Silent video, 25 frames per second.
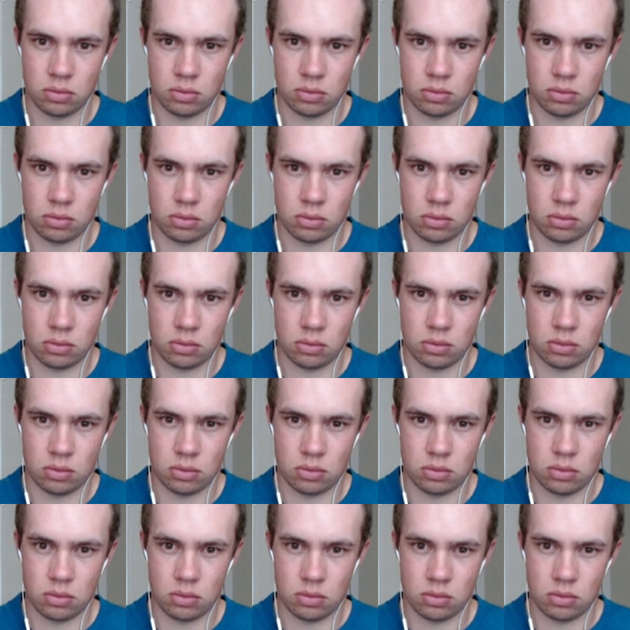
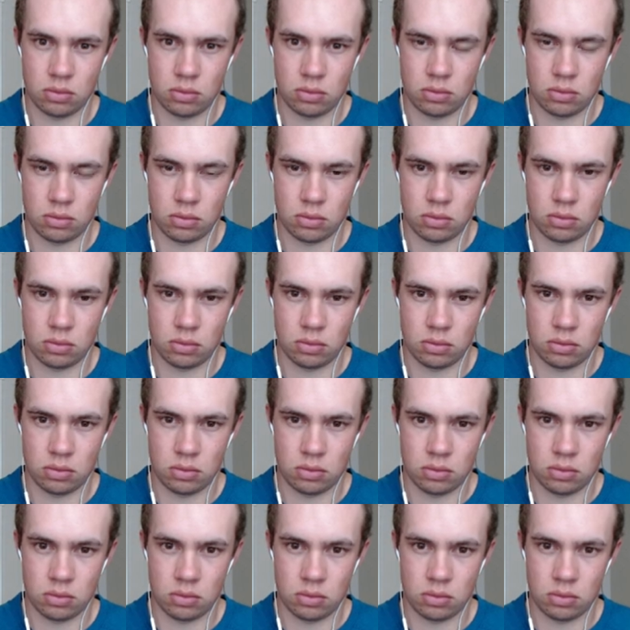
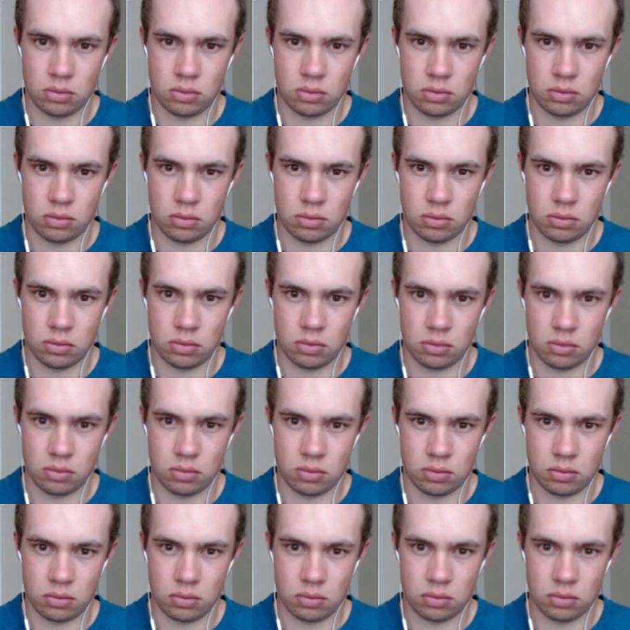
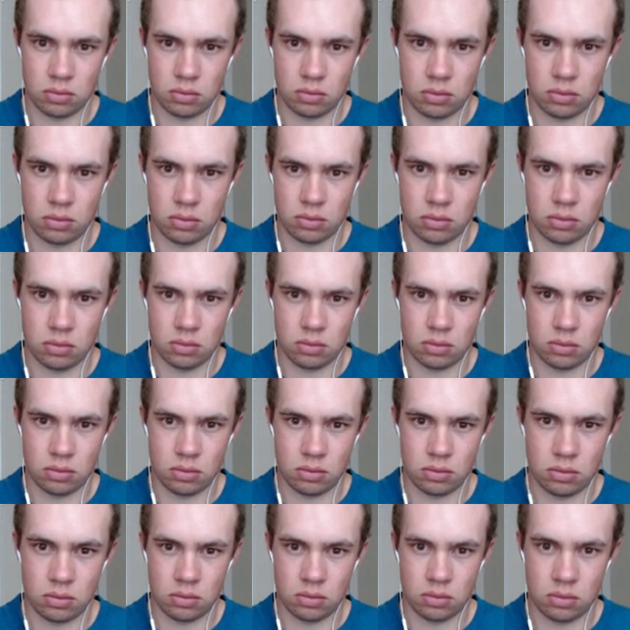
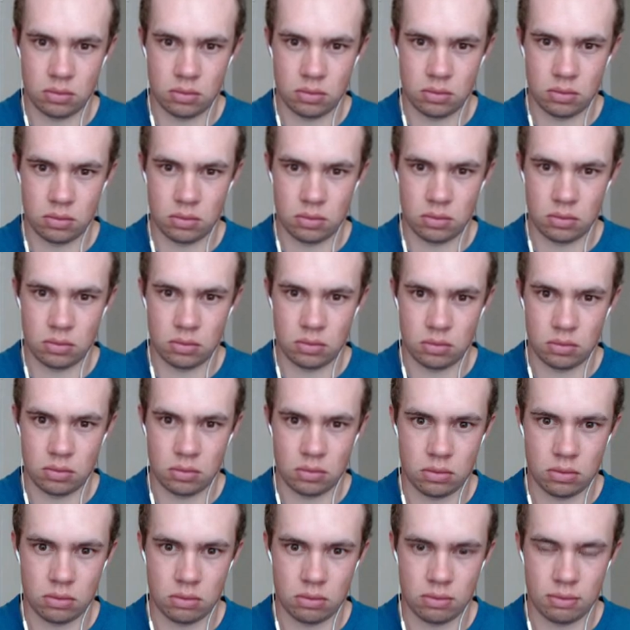
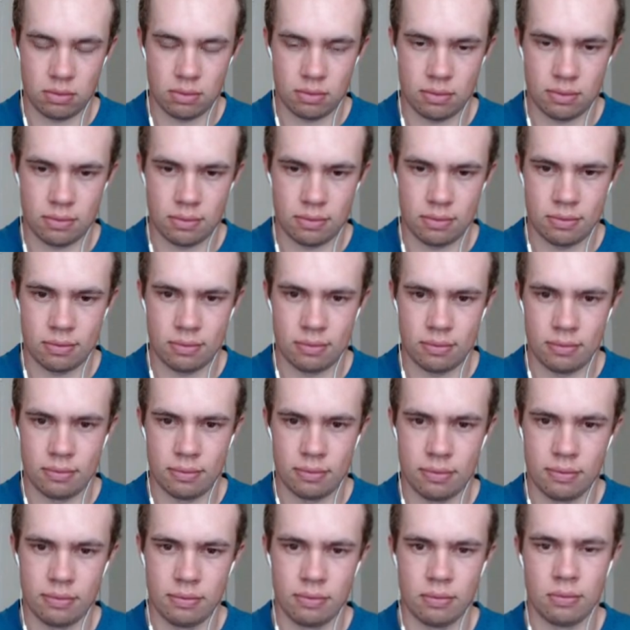
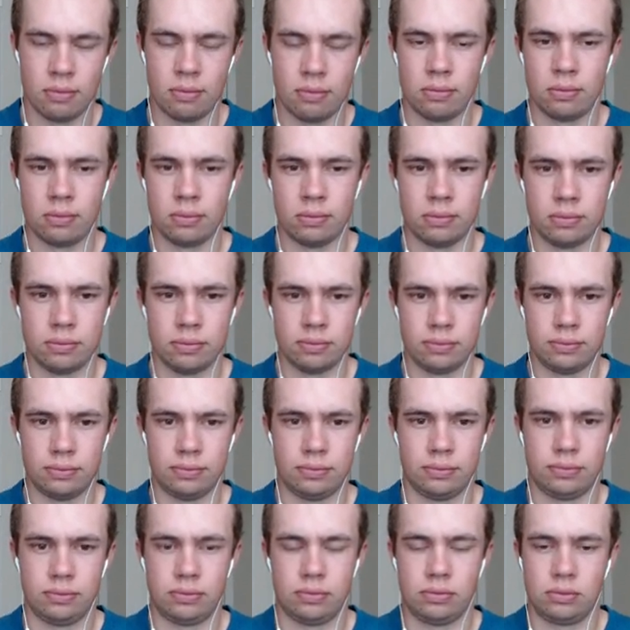
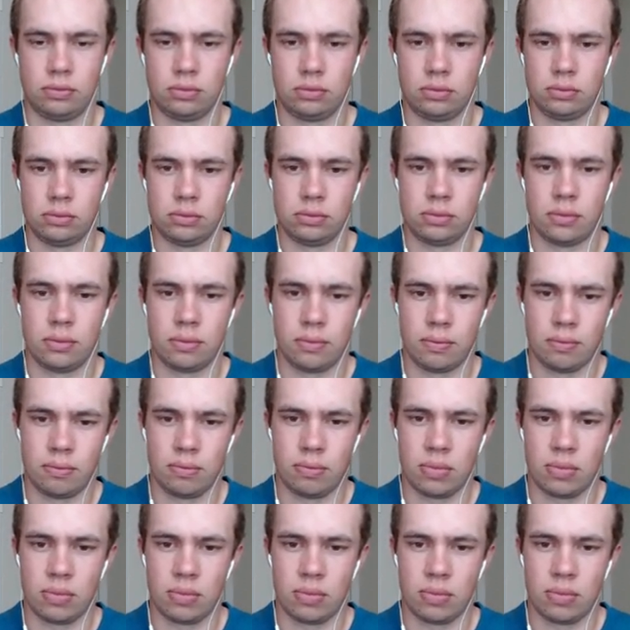(silent)